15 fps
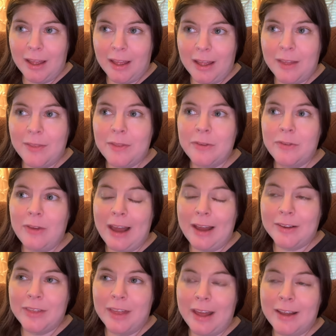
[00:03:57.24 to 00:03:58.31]
And the
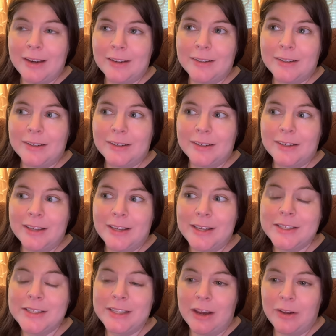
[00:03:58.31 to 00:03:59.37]
fact that
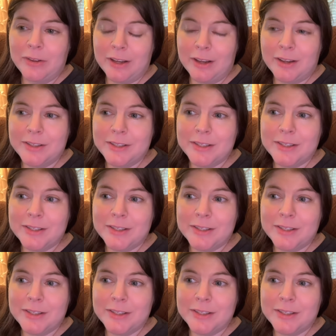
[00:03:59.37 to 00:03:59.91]
he's telling us